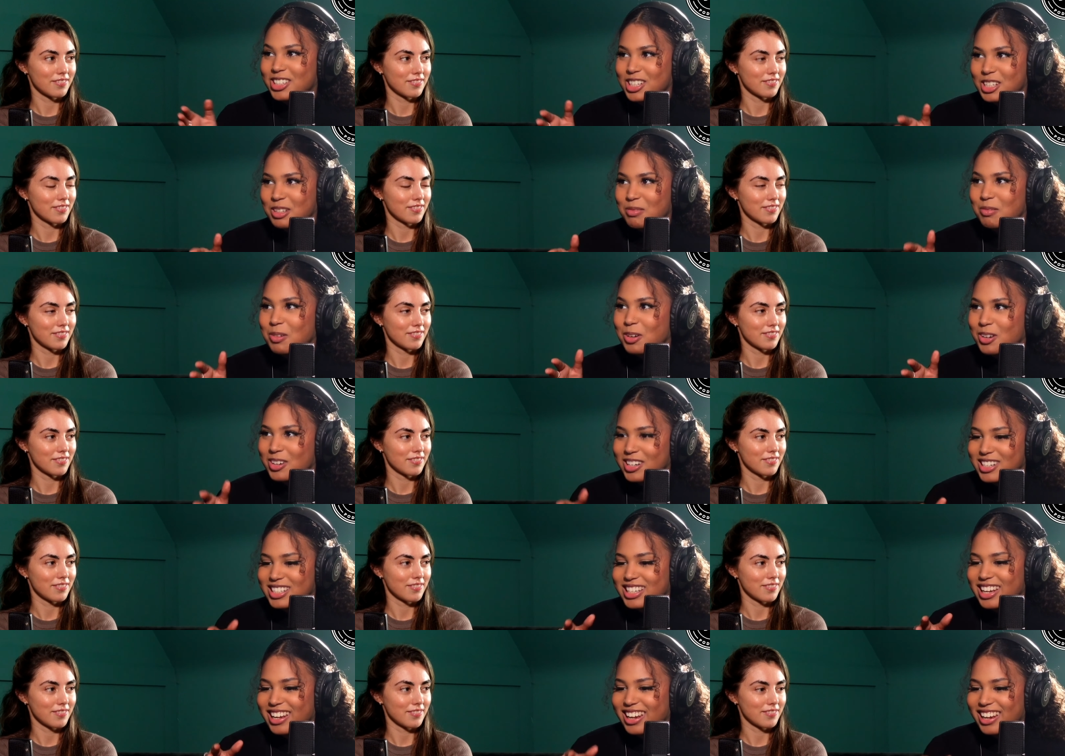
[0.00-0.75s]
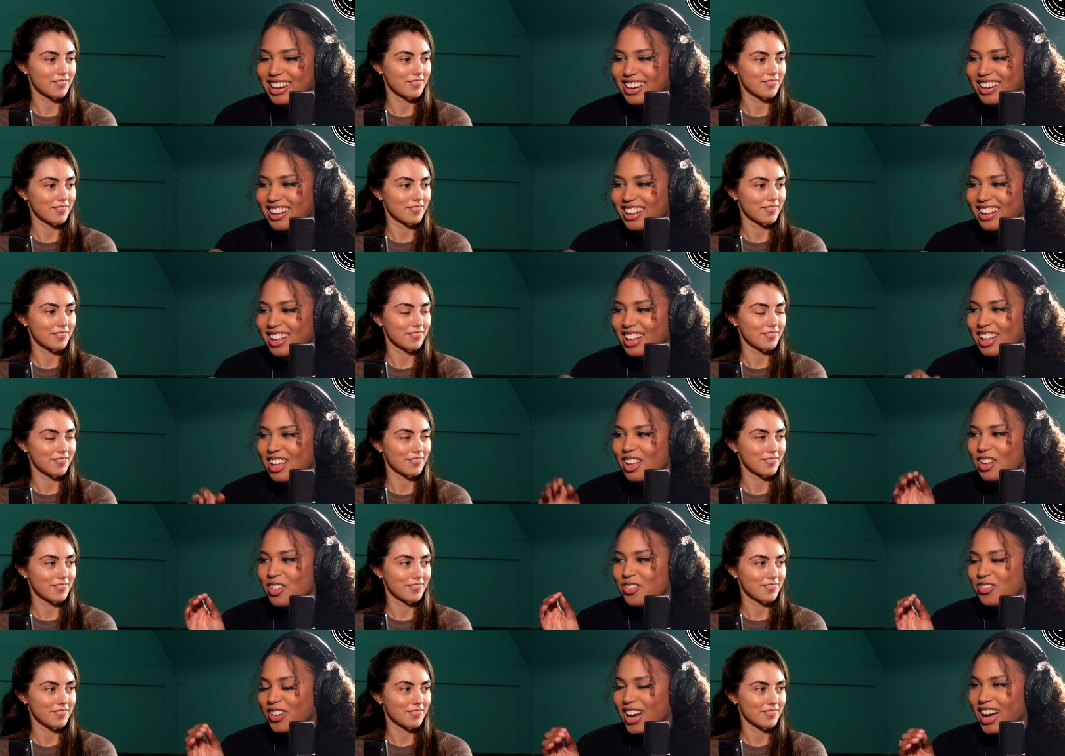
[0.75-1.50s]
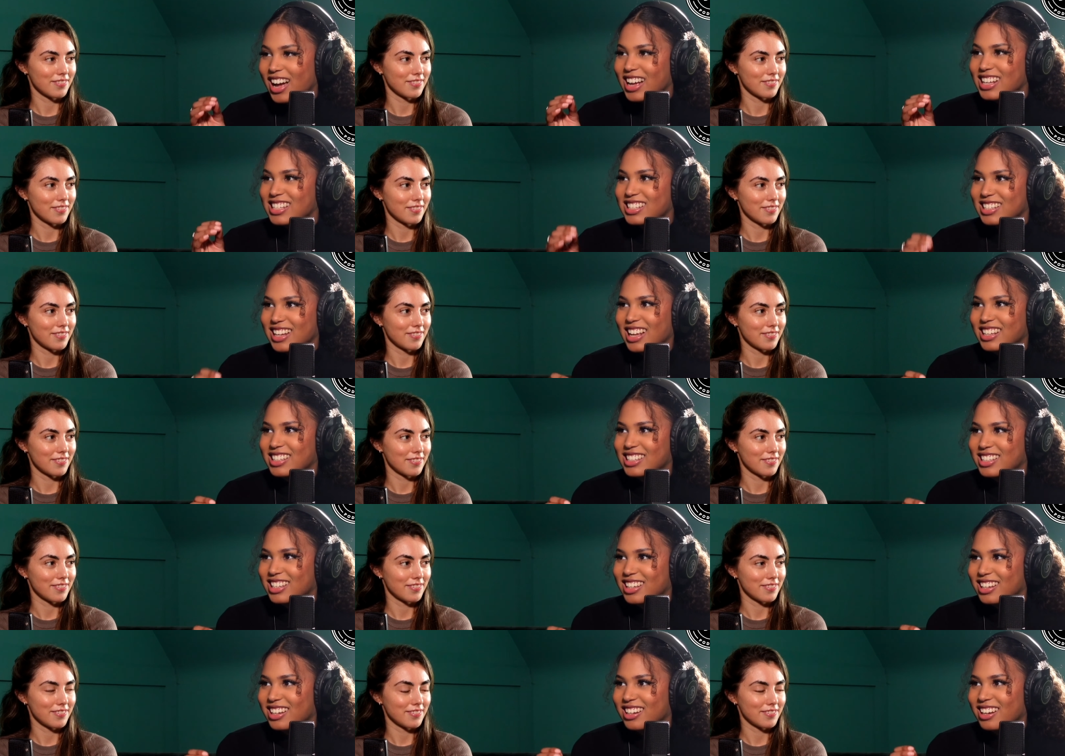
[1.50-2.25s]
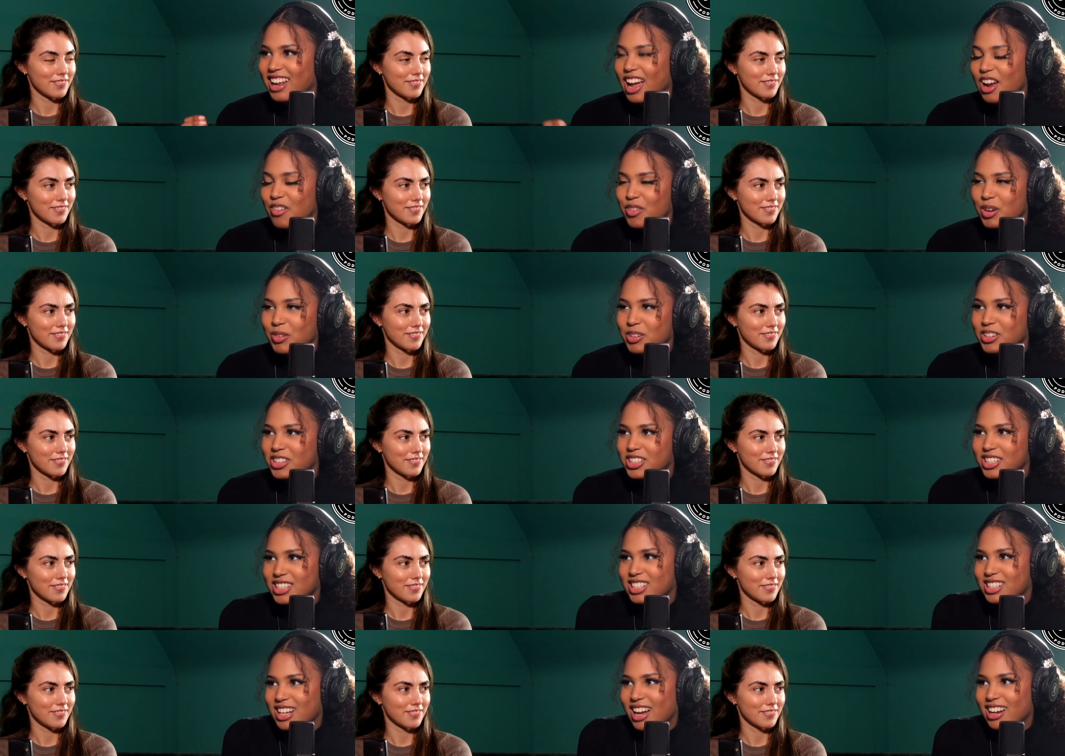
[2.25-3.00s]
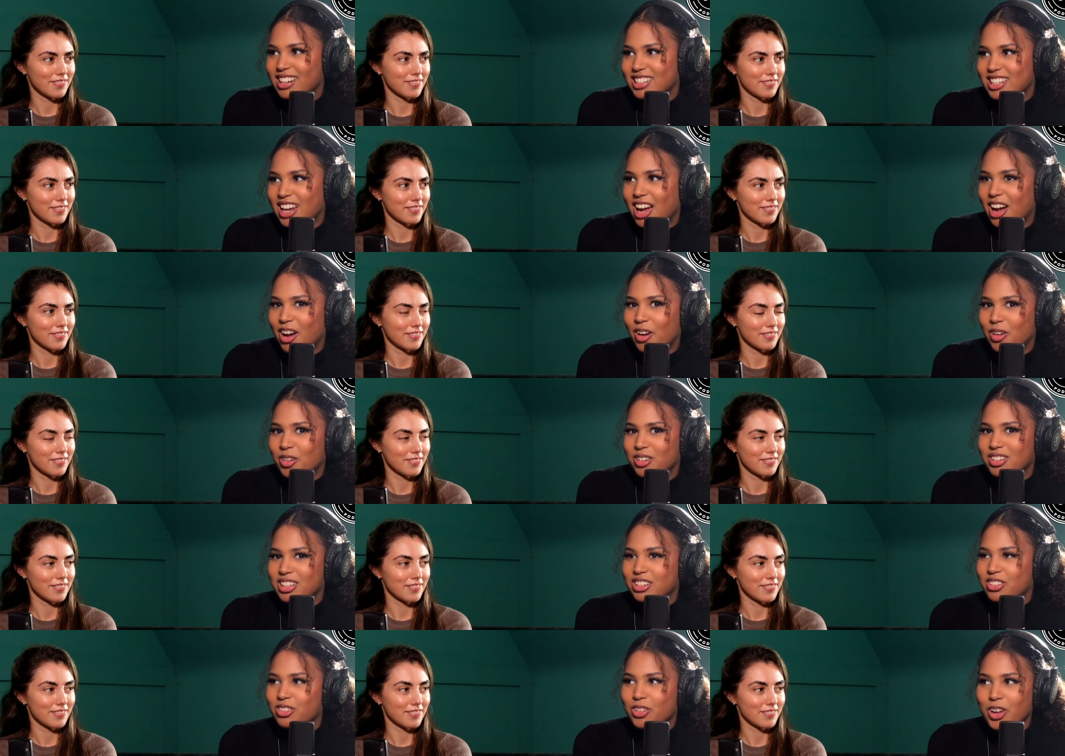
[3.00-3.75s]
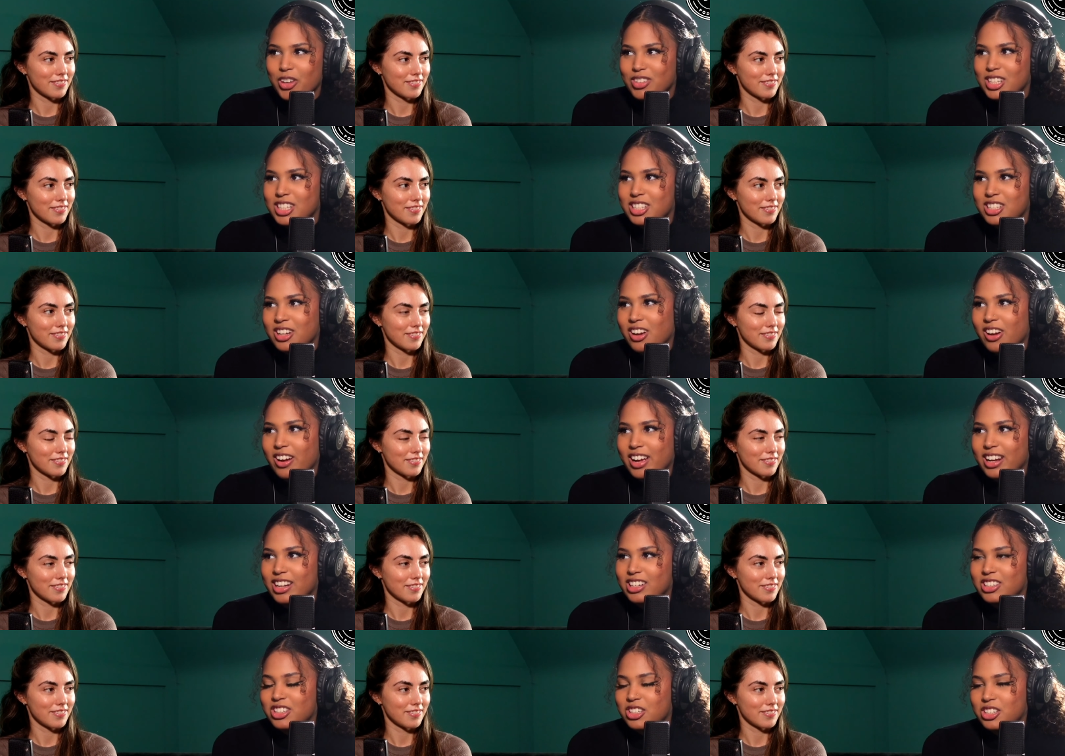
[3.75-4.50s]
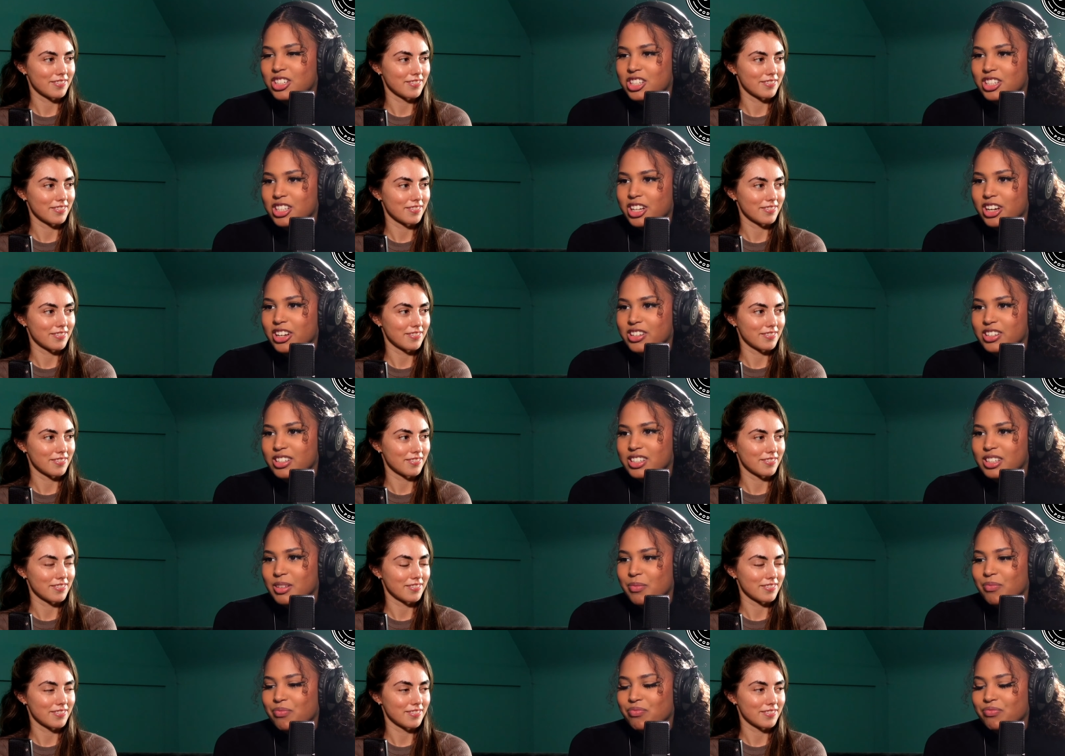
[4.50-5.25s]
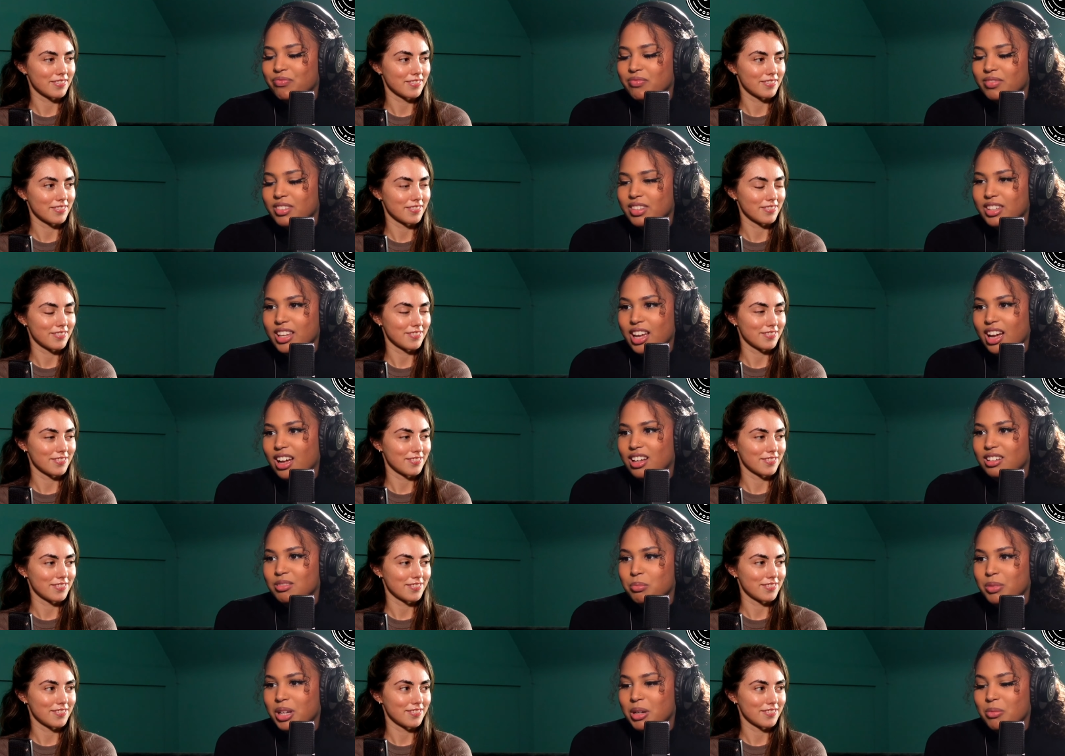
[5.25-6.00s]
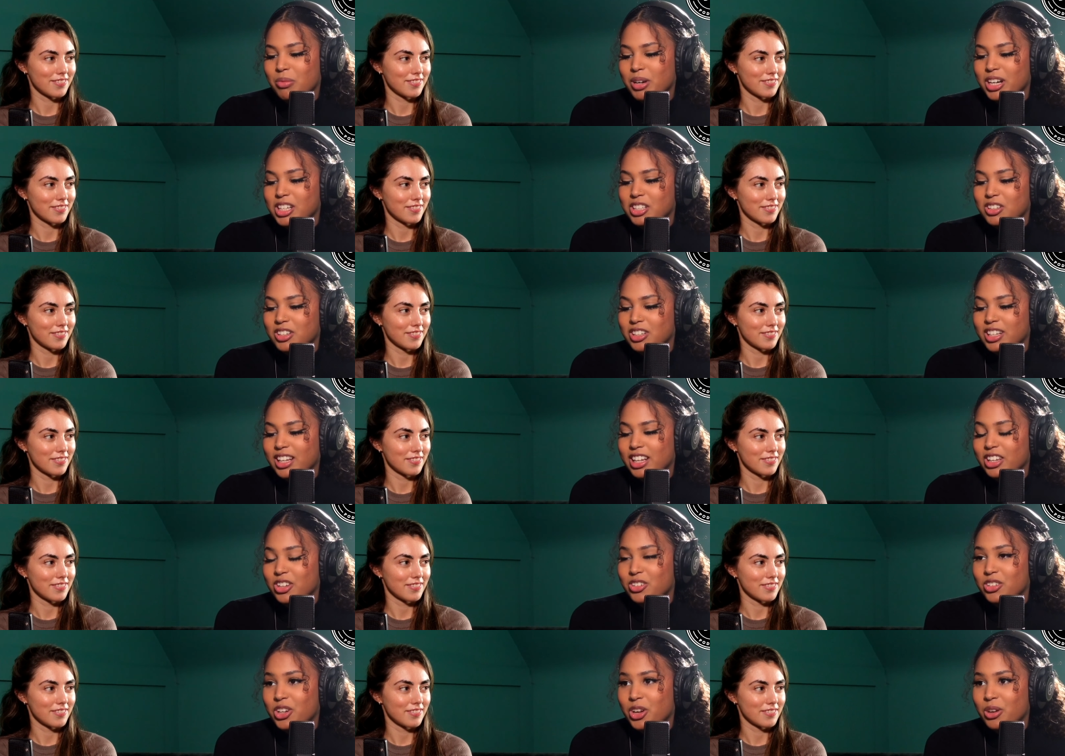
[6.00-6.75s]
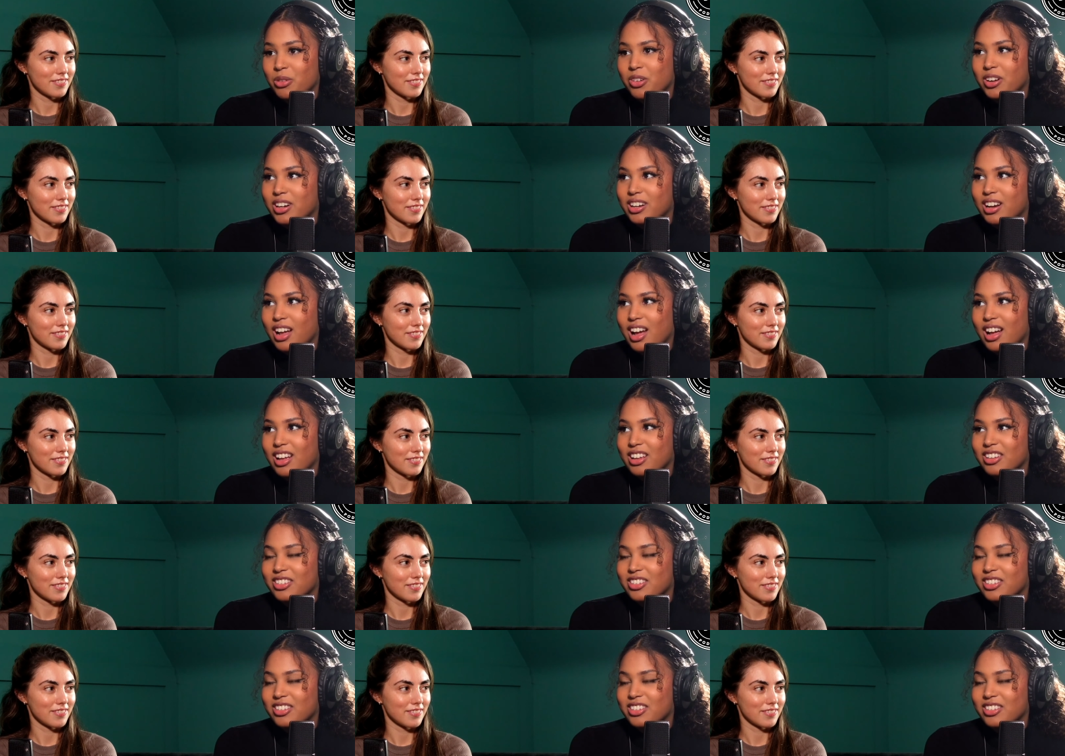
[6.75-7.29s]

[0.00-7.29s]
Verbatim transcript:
Speaker 1: walked in, first lesson, everyone just sat down, not even started, and she just goes, yeah, being pretty is going to get you nowhere in life.